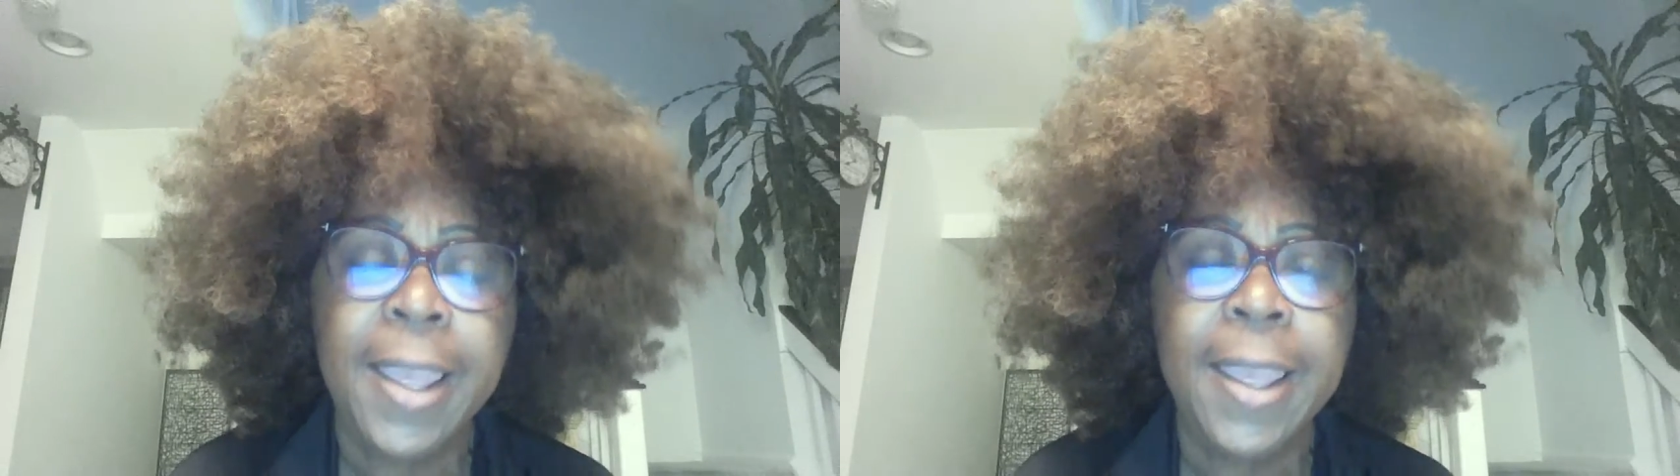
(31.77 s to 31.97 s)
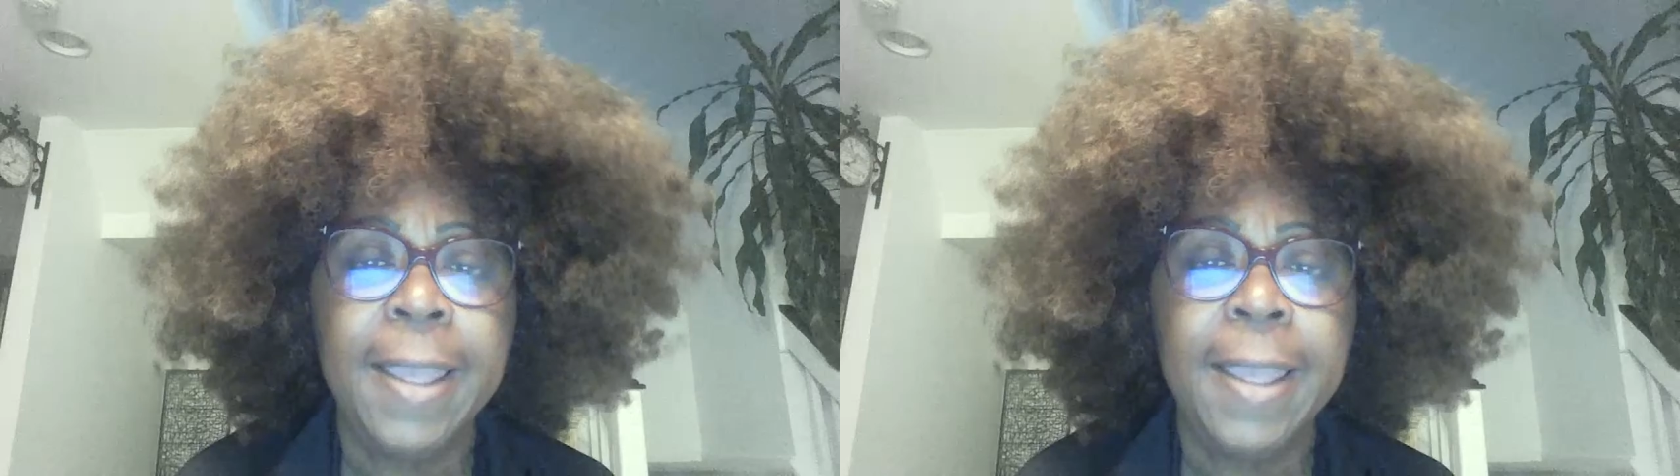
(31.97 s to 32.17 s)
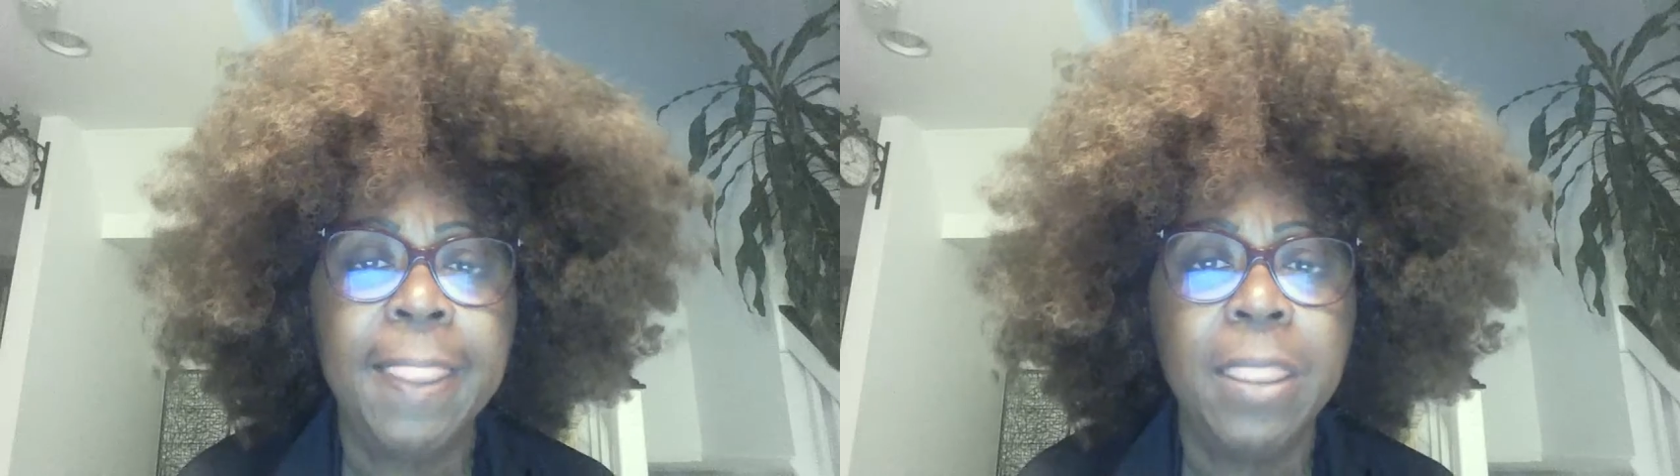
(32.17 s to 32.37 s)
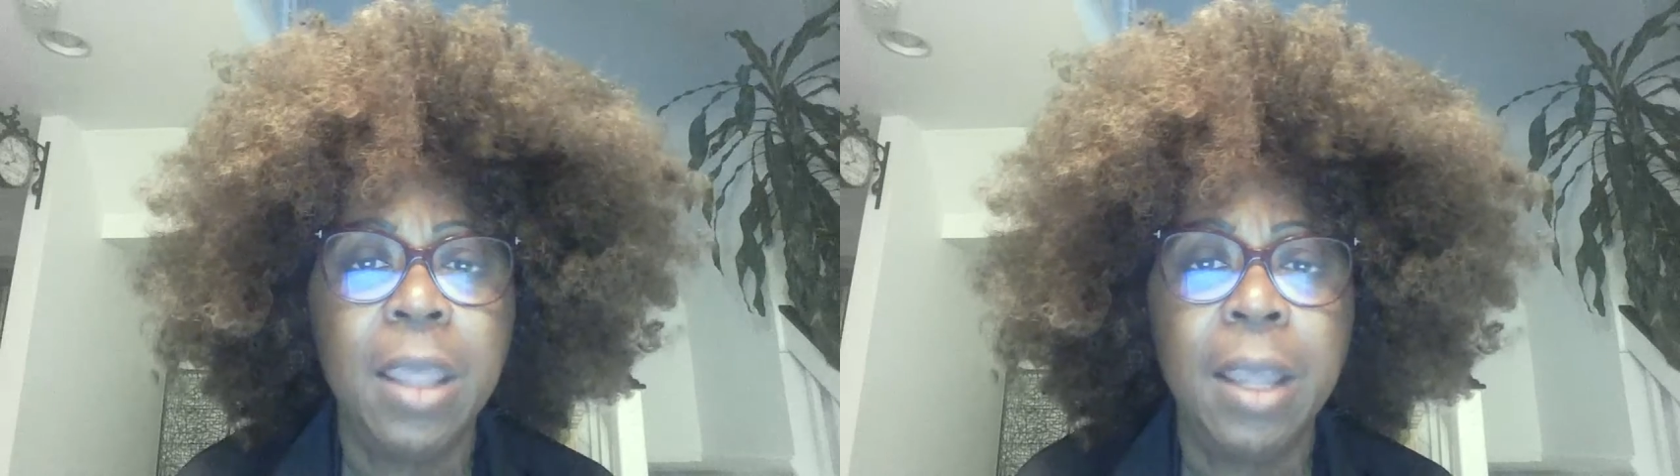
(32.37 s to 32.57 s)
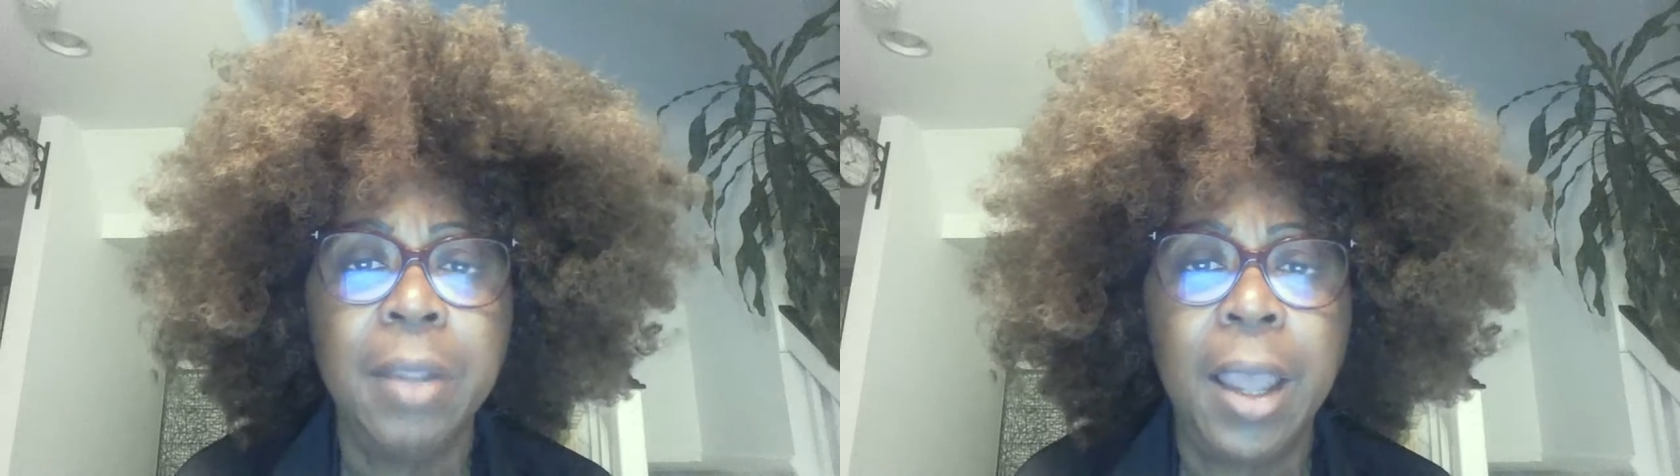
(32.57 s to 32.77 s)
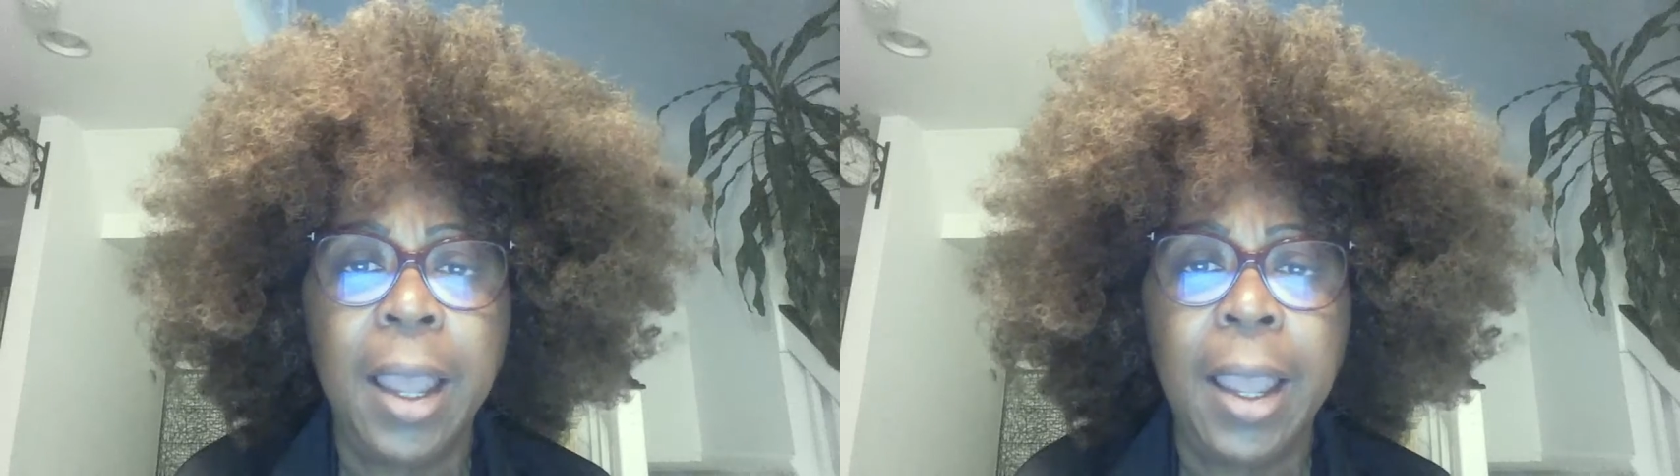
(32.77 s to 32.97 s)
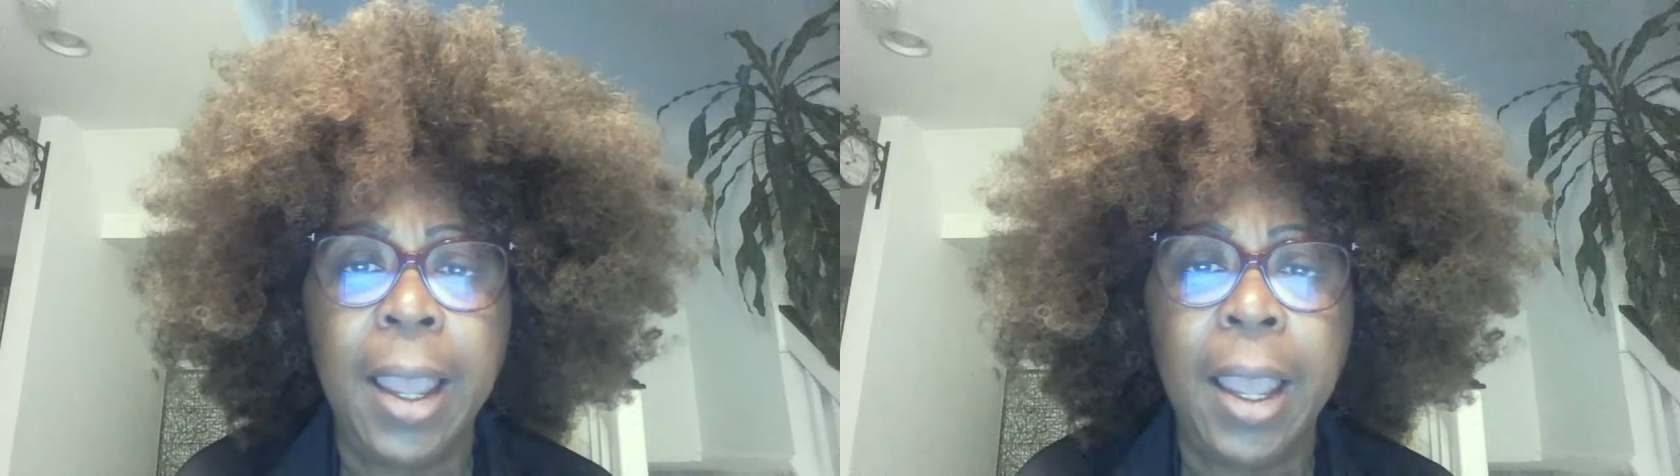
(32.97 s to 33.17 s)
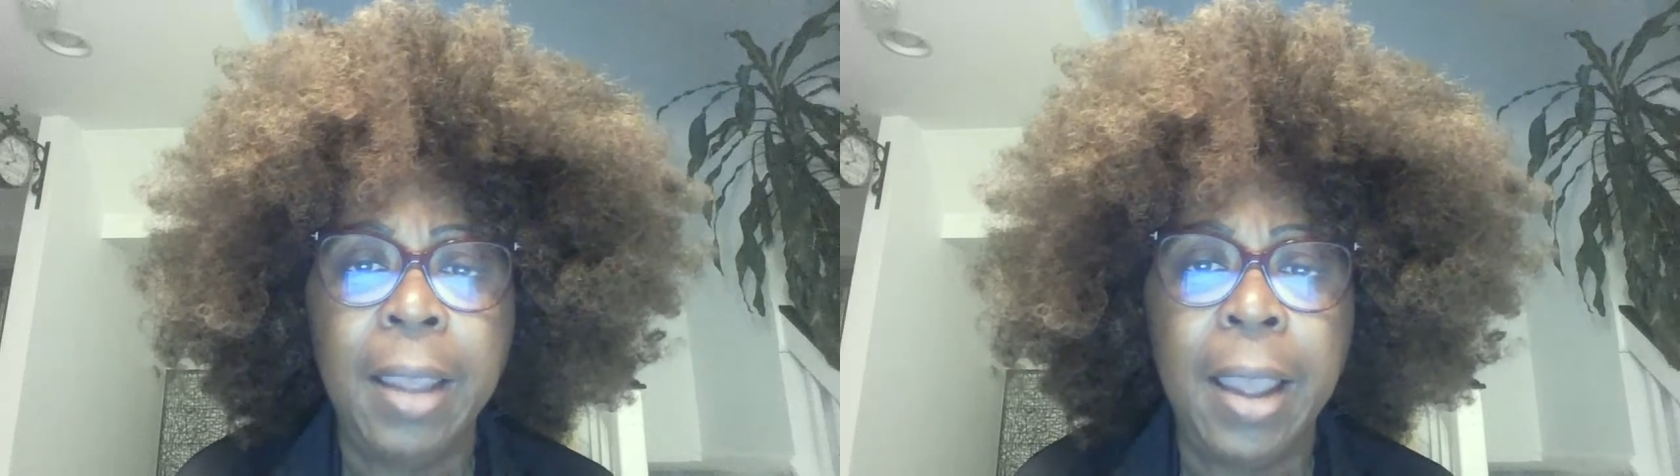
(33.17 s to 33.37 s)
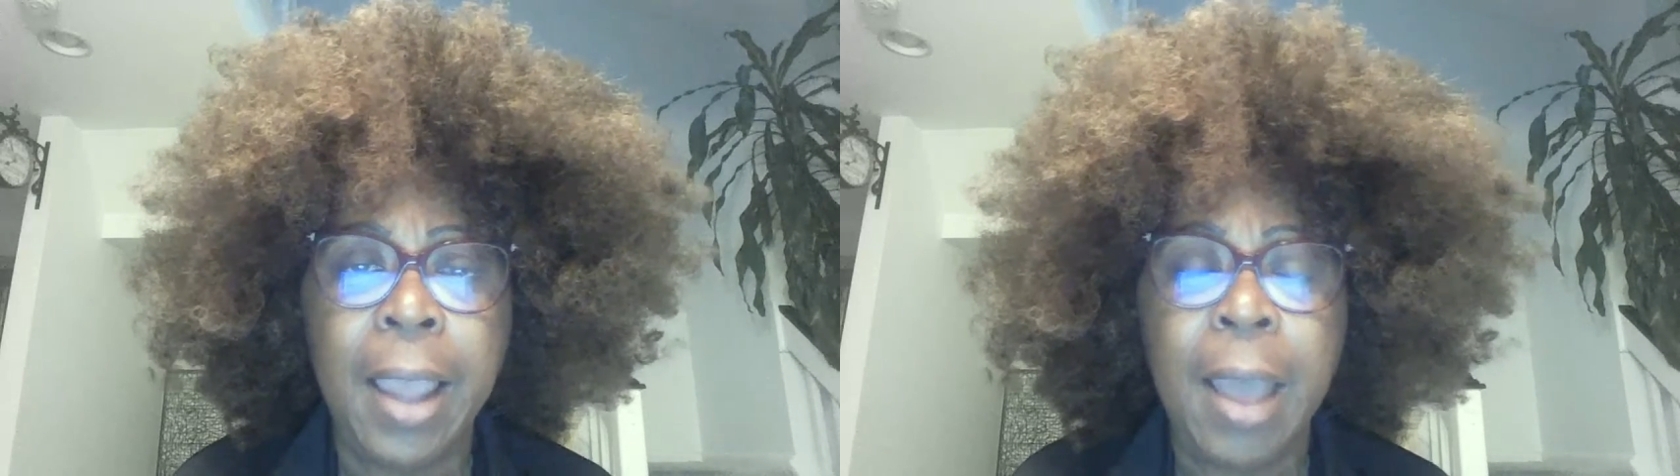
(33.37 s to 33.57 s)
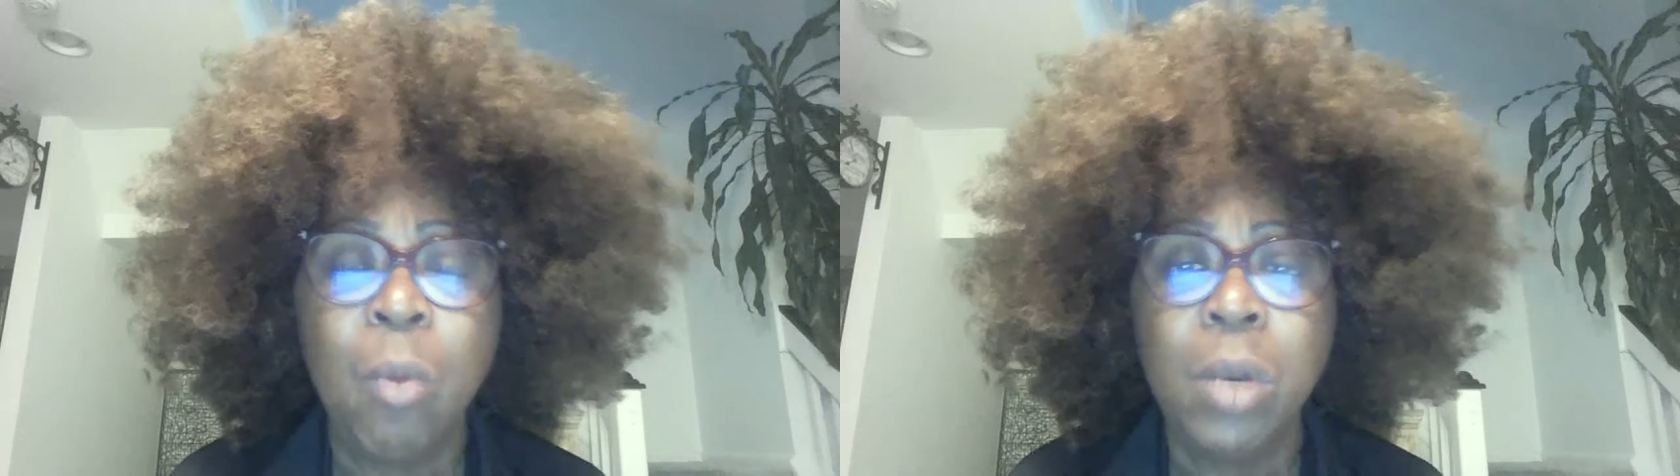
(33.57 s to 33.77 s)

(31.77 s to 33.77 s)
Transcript: And I